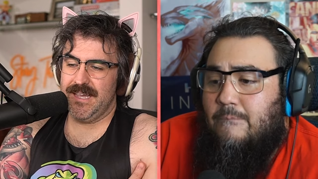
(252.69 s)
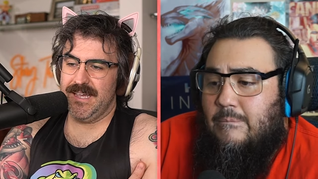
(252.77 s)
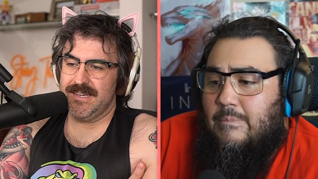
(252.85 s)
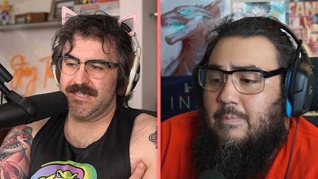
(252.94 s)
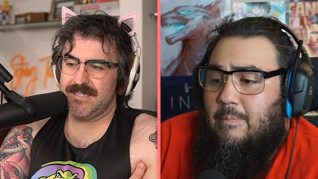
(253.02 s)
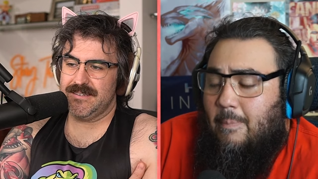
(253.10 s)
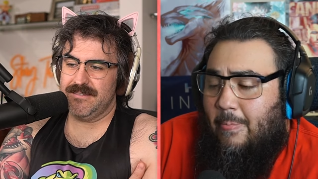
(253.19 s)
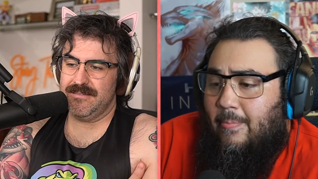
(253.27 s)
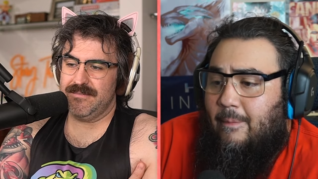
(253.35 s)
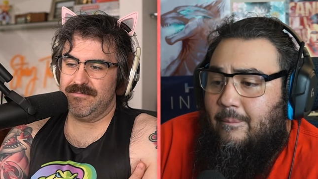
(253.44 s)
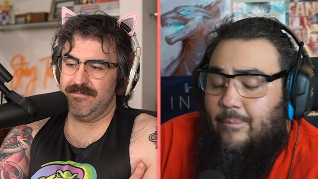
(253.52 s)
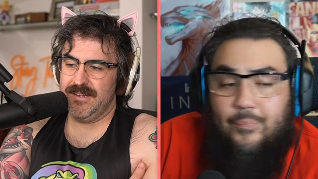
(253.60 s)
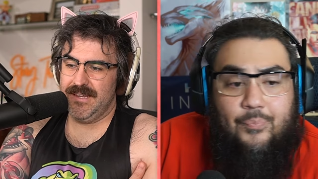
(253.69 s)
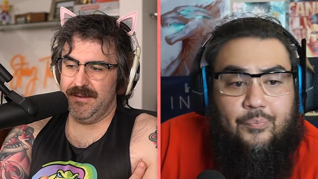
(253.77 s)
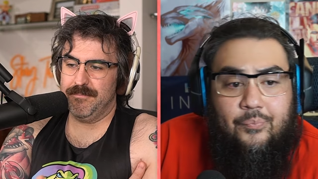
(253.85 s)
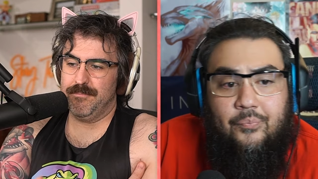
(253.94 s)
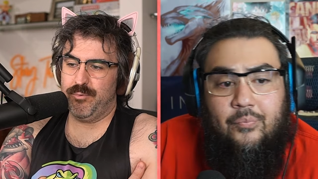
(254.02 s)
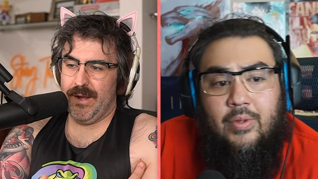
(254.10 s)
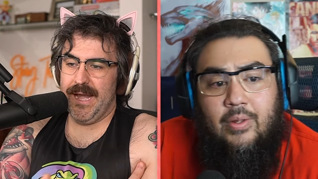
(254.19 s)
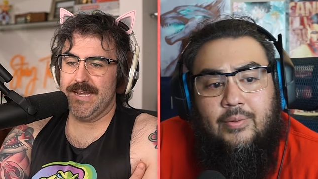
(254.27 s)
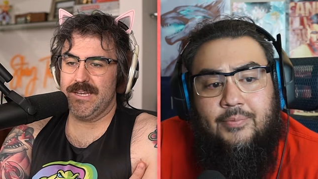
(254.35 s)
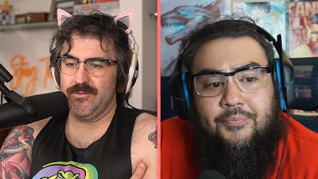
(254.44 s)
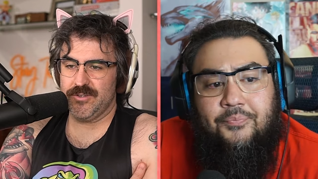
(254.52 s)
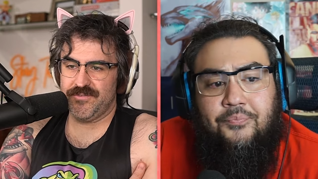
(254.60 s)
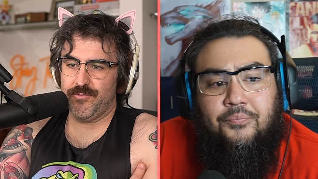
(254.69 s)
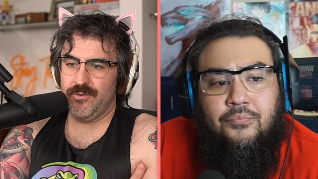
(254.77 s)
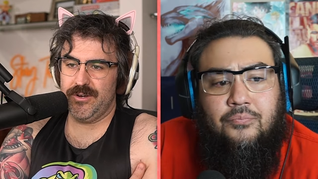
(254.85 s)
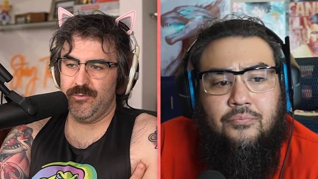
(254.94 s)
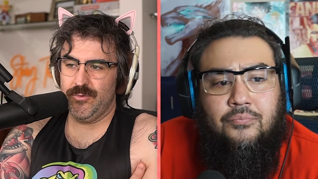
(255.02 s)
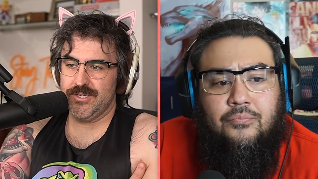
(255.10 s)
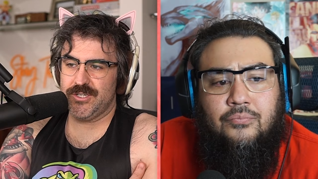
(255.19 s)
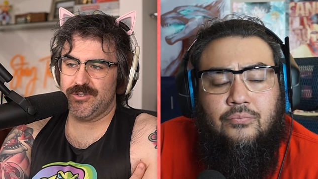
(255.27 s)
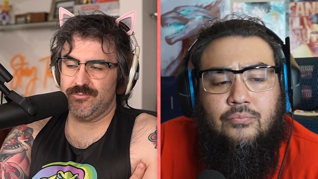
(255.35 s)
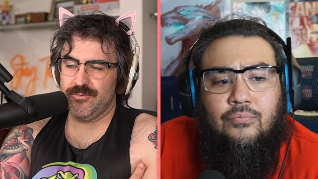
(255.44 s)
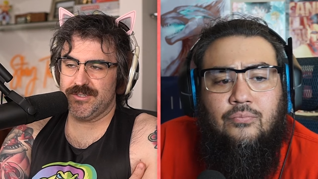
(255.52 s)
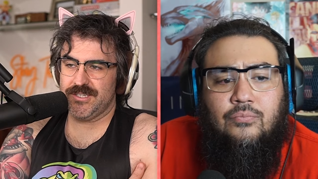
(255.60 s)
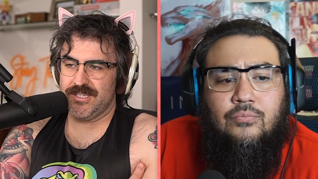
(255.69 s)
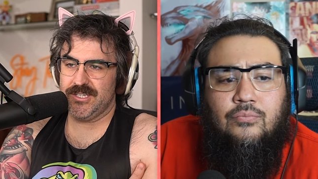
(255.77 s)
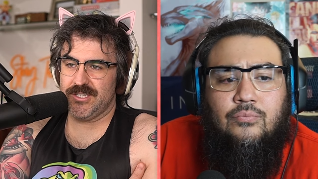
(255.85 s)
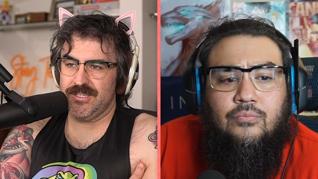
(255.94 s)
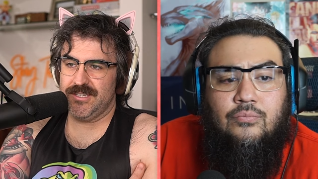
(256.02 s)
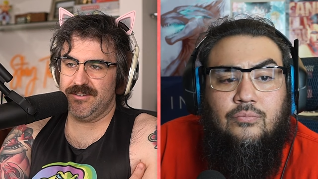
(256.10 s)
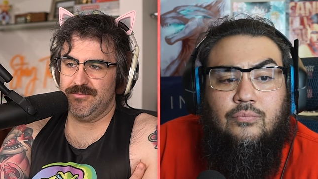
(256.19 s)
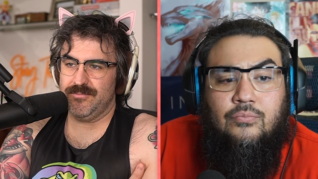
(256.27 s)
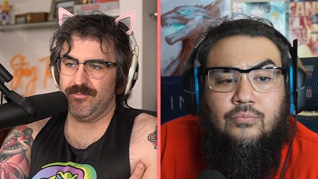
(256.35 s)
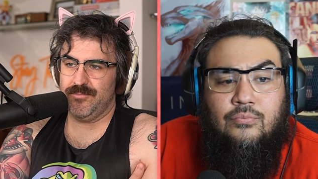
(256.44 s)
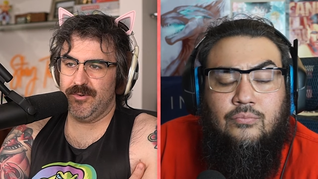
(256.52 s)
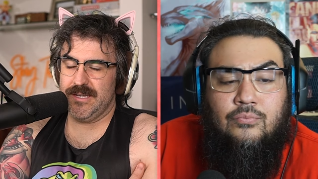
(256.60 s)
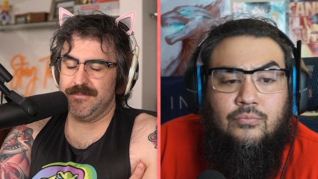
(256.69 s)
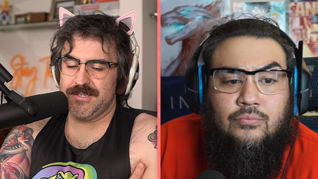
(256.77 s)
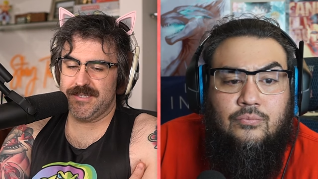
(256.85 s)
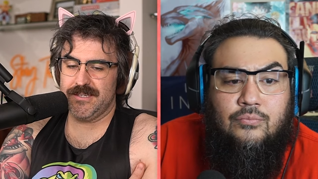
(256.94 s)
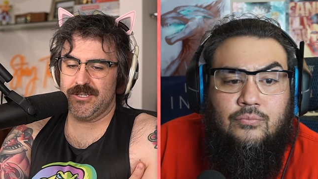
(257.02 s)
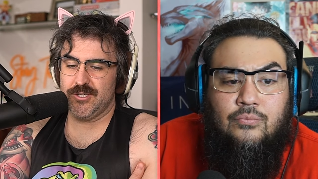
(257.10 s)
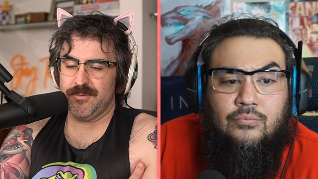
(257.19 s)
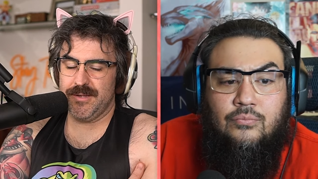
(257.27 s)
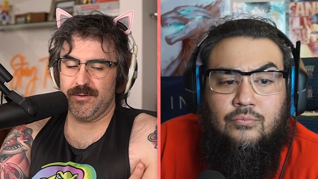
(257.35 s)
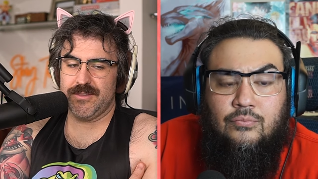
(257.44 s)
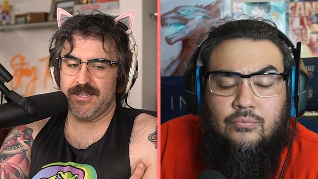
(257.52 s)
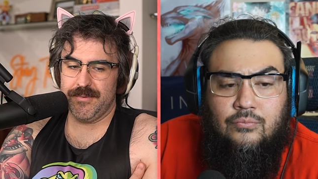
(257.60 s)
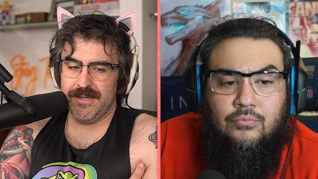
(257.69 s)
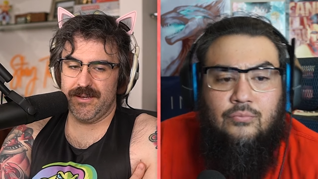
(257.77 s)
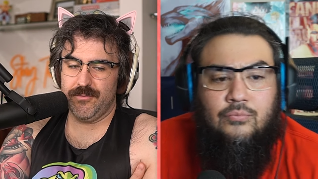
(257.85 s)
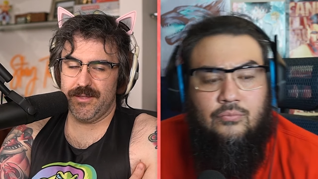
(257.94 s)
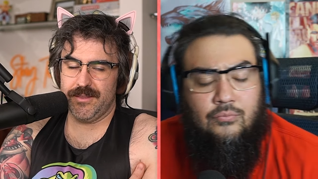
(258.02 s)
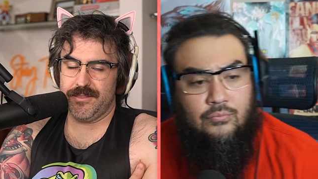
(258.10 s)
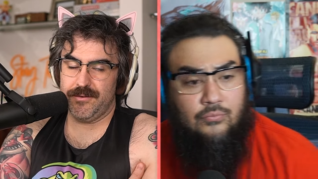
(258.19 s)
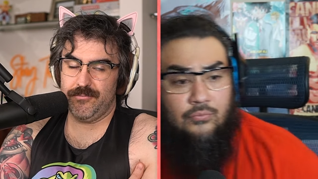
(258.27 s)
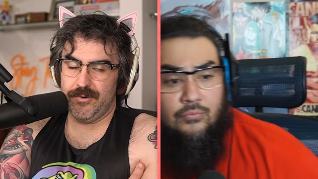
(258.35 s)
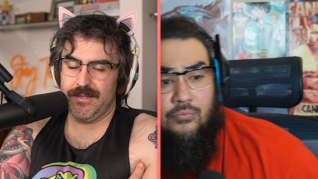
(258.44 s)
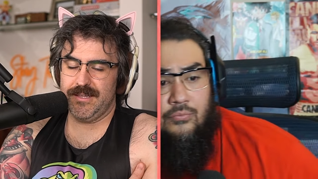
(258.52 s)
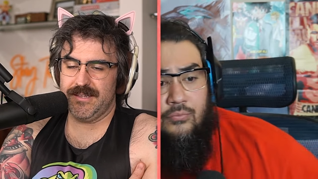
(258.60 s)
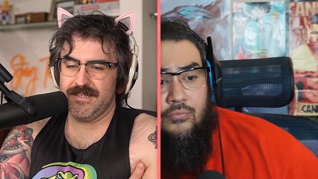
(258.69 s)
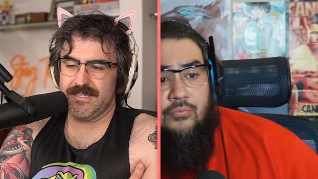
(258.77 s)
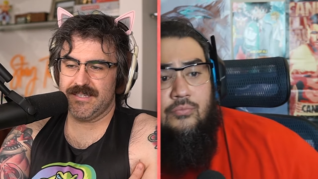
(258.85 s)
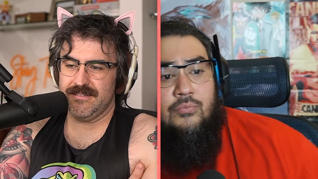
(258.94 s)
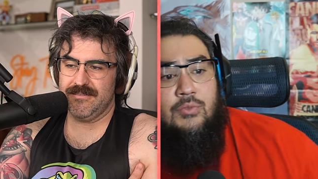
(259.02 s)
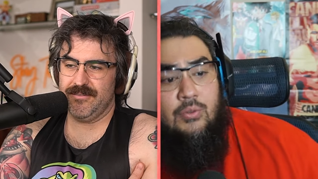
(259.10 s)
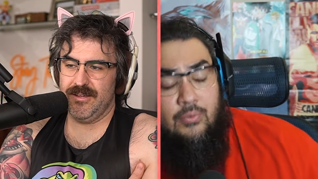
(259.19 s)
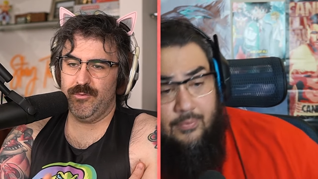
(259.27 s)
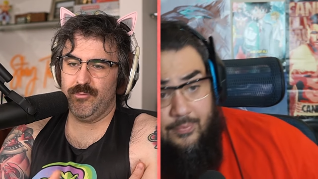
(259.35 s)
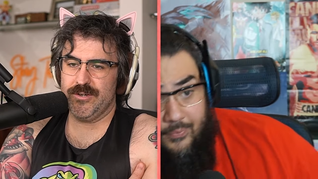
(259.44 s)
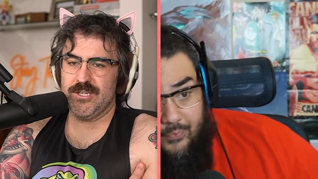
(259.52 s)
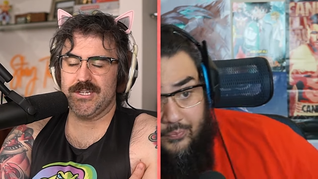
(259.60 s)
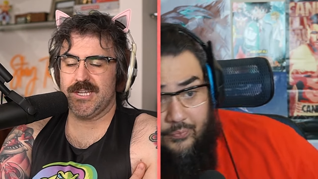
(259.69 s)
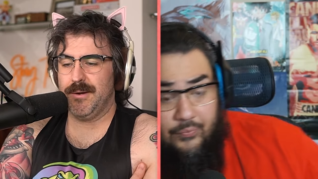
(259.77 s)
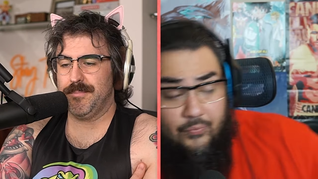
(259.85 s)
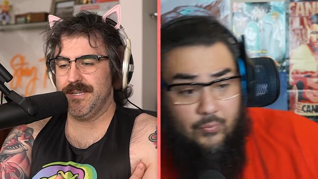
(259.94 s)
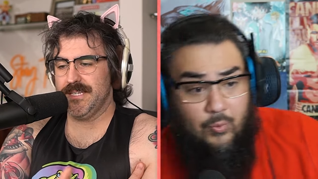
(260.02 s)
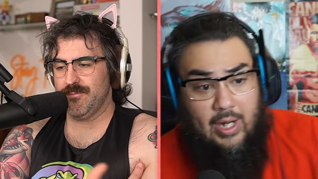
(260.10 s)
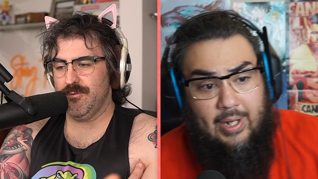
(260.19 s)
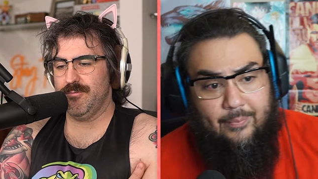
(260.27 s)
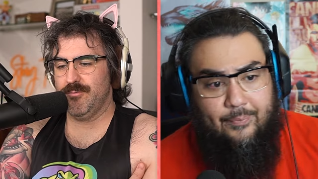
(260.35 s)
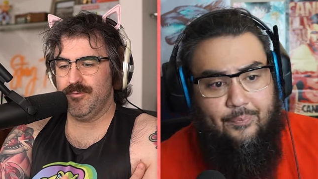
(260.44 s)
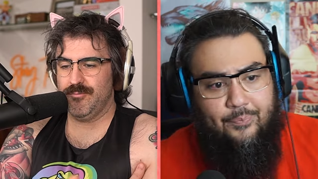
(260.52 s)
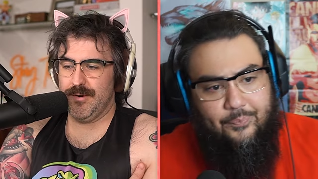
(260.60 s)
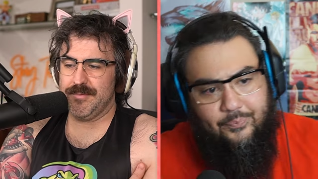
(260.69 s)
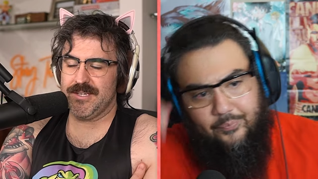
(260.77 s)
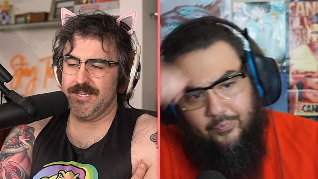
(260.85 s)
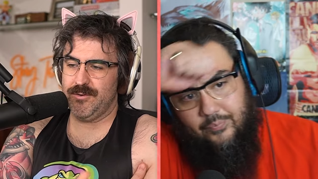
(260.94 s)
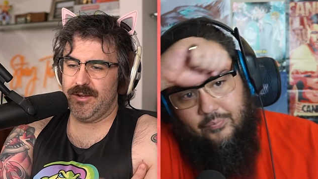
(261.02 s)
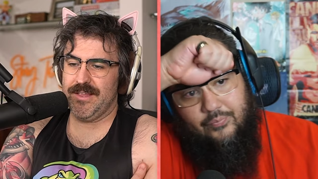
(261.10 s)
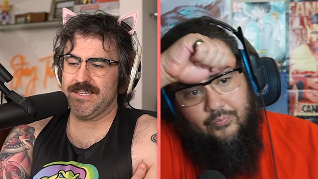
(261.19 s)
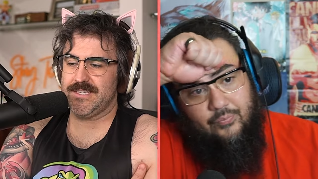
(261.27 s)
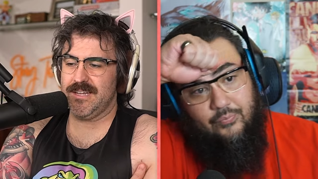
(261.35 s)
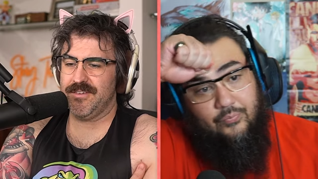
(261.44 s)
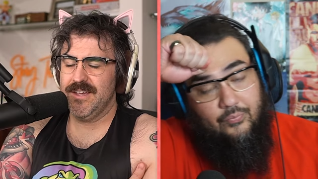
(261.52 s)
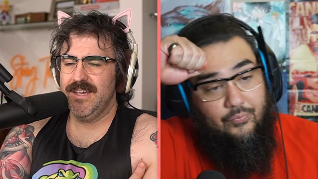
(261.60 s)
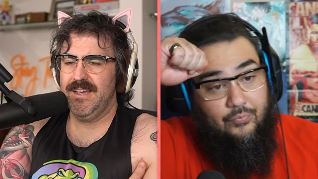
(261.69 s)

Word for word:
Speaker 1: that get brand deals for you, which was essentially what MCN should have been with to begin with. Really is, we'll reach out to companies, we'll represent you and all that stuff.